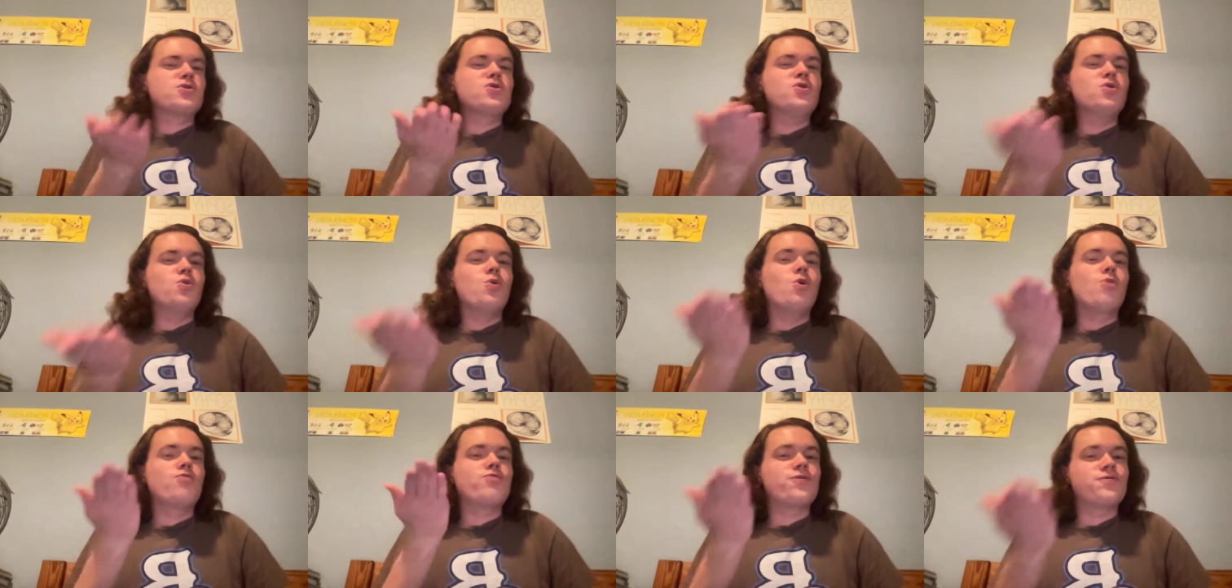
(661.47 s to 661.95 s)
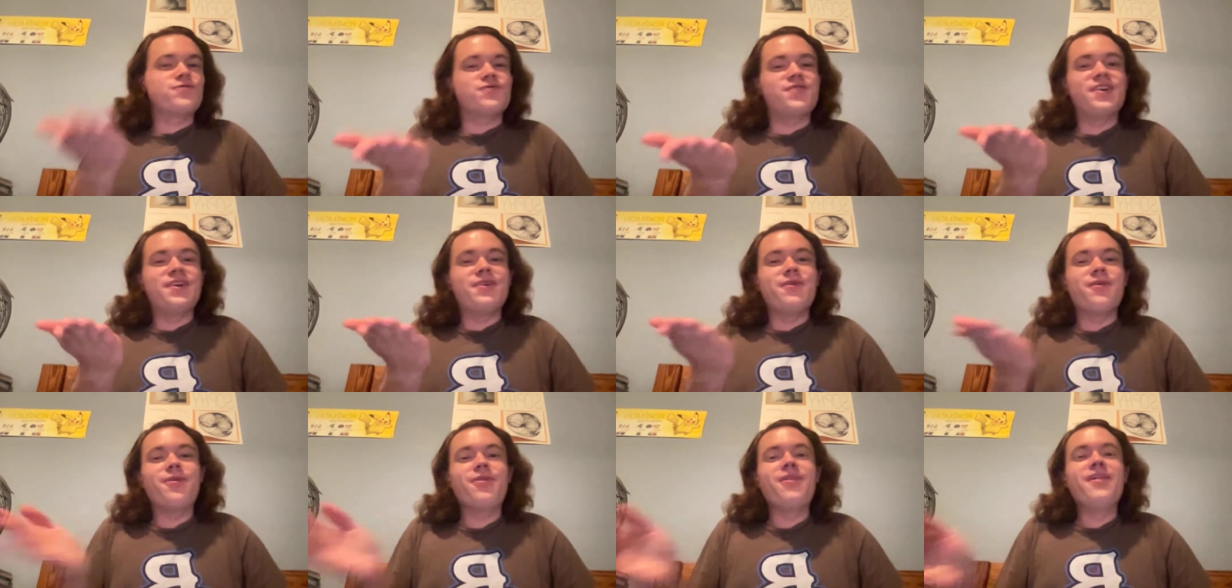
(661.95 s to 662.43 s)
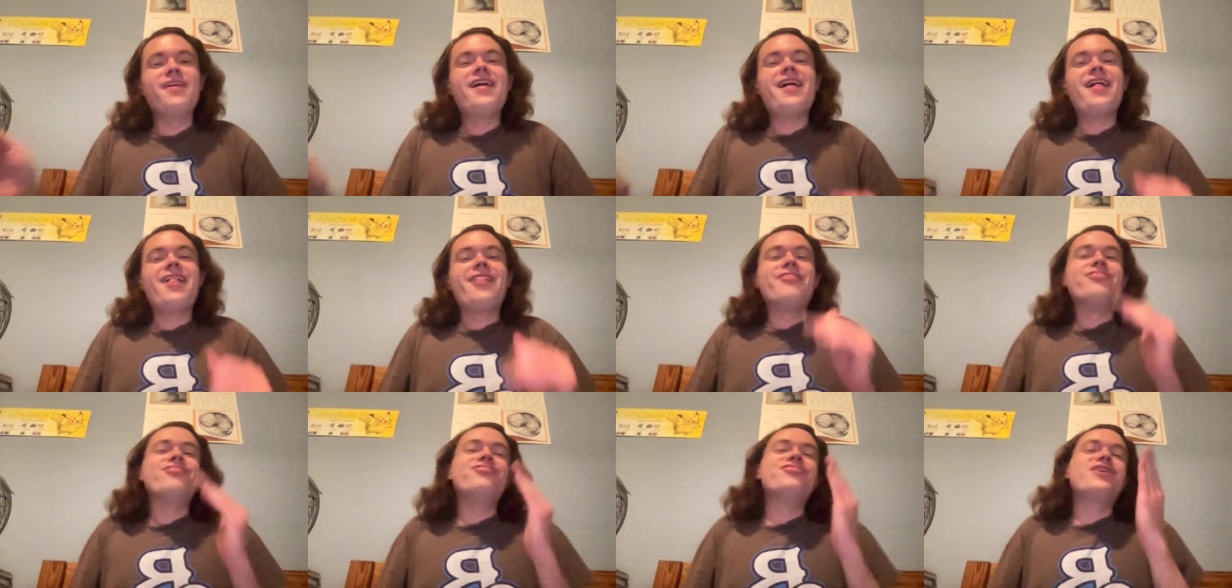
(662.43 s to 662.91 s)
cool reveal.
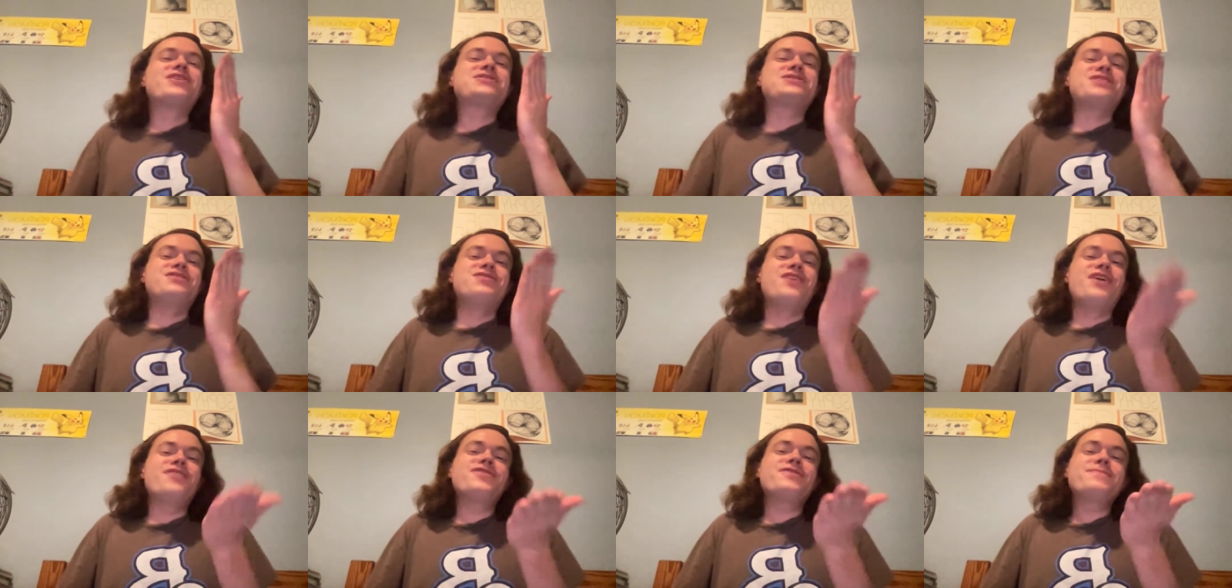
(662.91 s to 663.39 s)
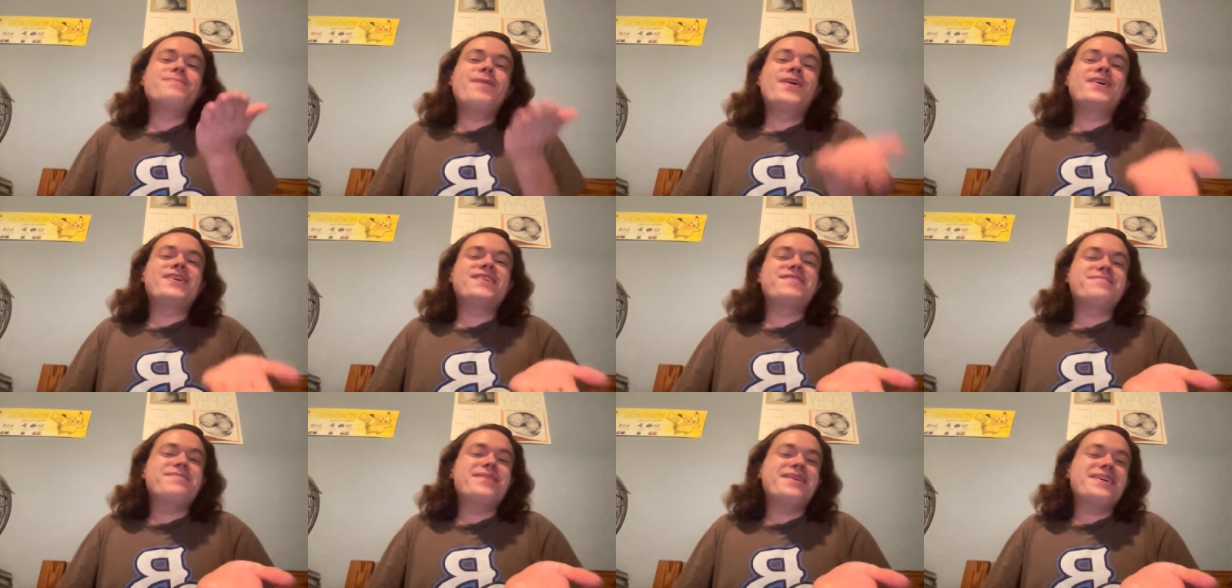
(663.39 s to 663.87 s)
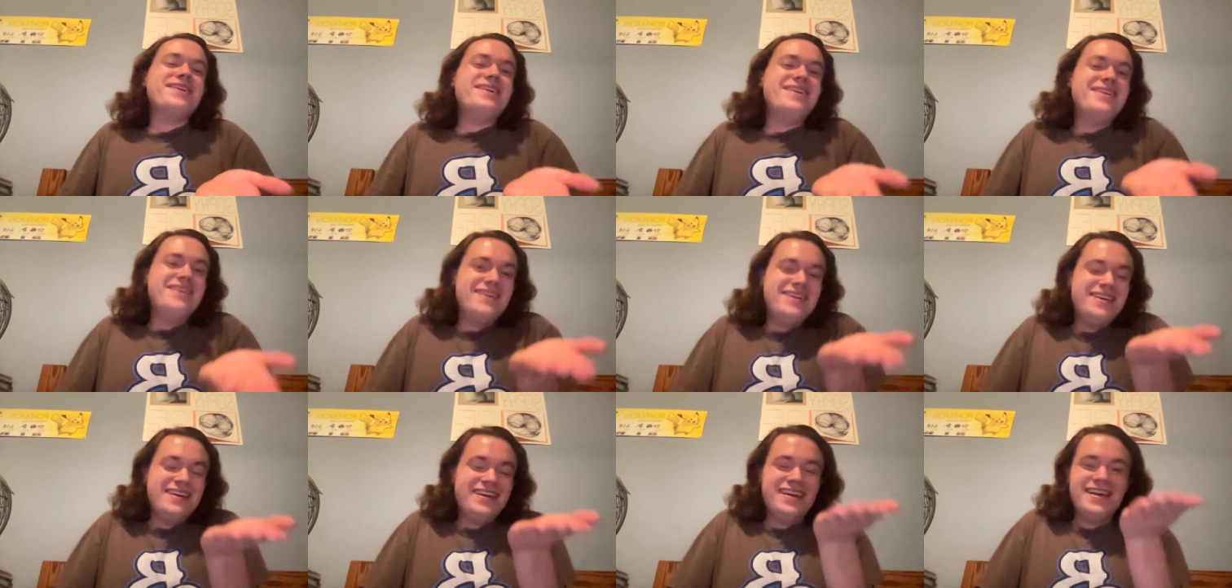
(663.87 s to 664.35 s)
There's another part of
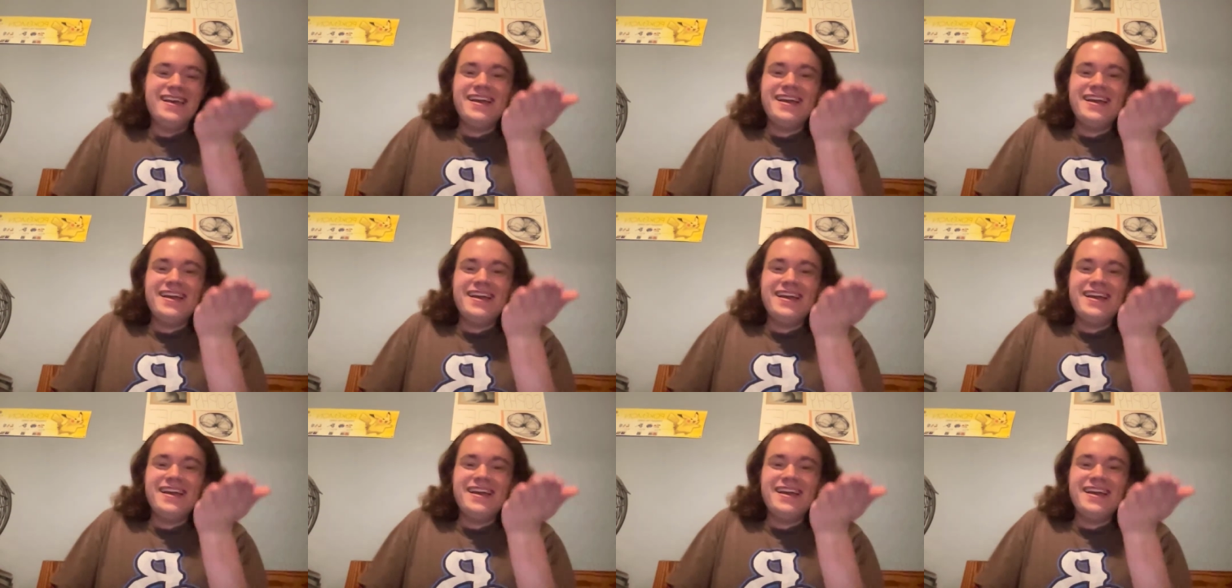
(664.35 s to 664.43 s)
me